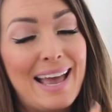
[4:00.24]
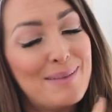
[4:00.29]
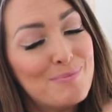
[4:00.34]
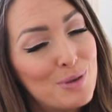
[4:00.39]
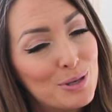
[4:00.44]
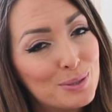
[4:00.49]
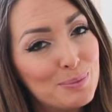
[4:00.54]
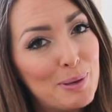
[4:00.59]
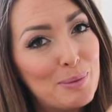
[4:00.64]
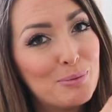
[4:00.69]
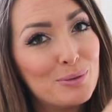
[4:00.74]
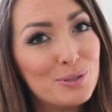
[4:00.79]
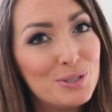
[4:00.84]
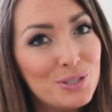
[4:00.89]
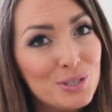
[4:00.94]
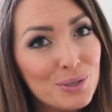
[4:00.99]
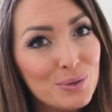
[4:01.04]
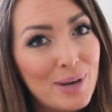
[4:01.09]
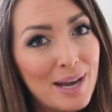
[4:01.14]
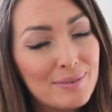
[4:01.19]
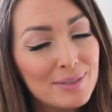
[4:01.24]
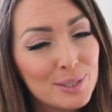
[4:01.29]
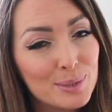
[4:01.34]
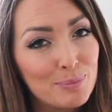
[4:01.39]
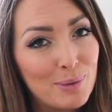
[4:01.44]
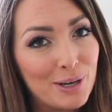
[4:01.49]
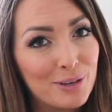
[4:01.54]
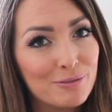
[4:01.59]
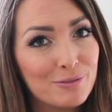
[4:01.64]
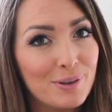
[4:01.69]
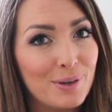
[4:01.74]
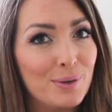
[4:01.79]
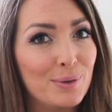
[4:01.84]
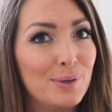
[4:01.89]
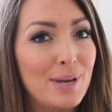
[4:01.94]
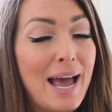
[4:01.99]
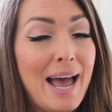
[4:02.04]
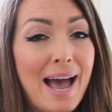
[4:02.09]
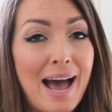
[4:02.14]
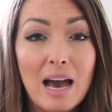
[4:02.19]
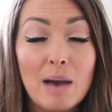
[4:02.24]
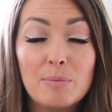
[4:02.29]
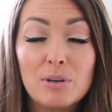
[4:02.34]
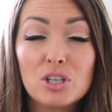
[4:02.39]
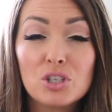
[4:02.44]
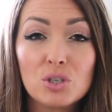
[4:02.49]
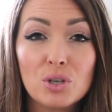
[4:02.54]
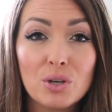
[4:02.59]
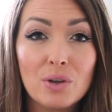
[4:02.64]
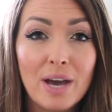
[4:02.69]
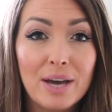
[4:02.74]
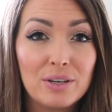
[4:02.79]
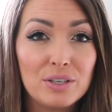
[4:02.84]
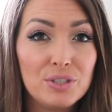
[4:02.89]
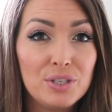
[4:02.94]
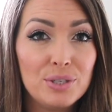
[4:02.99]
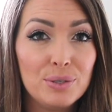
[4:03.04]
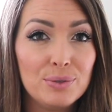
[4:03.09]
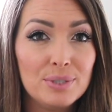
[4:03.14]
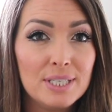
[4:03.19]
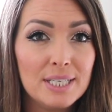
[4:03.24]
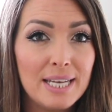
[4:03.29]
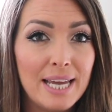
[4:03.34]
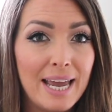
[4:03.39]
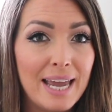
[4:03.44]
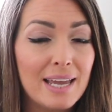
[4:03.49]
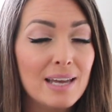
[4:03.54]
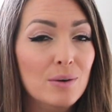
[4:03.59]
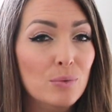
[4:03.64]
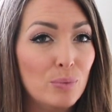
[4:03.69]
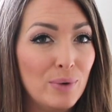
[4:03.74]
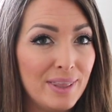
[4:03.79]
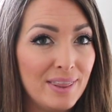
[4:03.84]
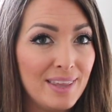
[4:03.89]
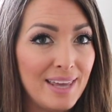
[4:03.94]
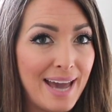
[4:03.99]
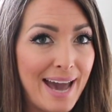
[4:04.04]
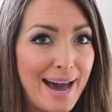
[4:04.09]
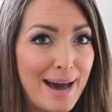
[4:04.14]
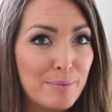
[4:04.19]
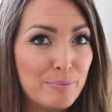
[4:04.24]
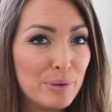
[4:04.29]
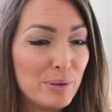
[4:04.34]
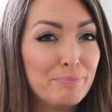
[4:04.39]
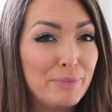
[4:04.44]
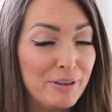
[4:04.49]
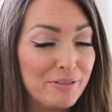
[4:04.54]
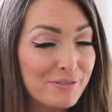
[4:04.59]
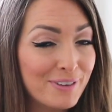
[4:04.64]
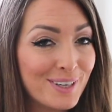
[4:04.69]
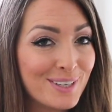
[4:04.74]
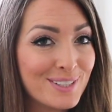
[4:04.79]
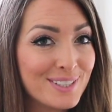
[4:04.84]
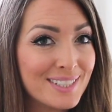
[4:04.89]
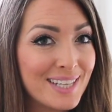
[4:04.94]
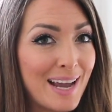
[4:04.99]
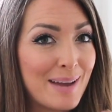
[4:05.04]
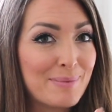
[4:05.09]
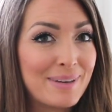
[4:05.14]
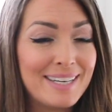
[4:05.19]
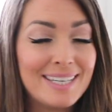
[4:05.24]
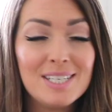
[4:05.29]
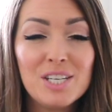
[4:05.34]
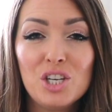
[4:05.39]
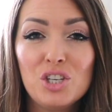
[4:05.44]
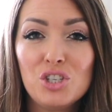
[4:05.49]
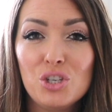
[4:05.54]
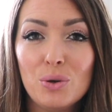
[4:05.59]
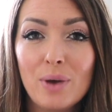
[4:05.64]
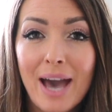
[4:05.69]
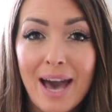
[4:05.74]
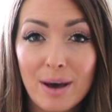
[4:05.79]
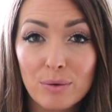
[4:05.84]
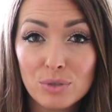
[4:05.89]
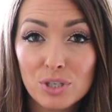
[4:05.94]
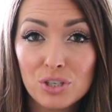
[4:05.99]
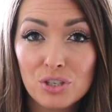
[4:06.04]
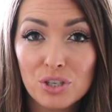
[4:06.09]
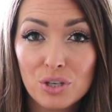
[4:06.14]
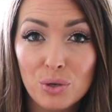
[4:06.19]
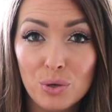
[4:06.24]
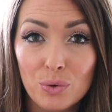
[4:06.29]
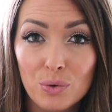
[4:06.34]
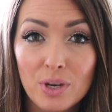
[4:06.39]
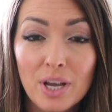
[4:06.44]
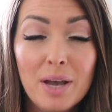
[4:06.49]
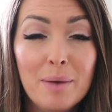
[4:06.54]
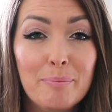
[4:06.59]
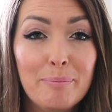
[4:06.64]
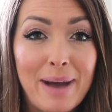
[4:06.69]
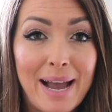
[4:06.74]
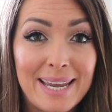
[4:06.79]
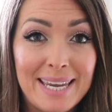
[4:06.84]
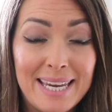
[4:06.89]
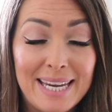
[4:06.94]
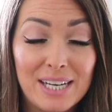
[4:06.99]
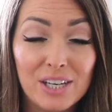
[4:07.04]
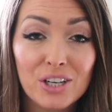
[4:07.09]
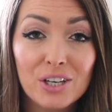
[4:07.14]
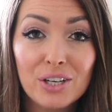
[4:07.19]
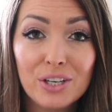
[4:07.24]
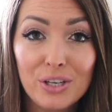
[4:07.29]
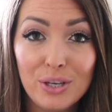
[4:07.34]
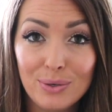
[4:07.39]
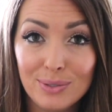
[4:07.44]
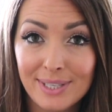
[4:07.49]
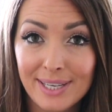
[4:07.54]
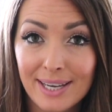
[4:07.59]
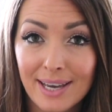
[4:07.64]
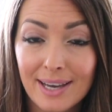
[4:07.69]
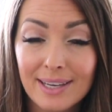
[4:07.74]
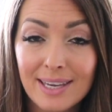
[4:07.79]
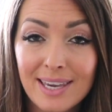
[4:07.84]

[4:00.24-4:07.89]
and most people do have a smartphone, I'm going to show you how to tune today with the app. But first, I'm going to teach you how to tune by ear using a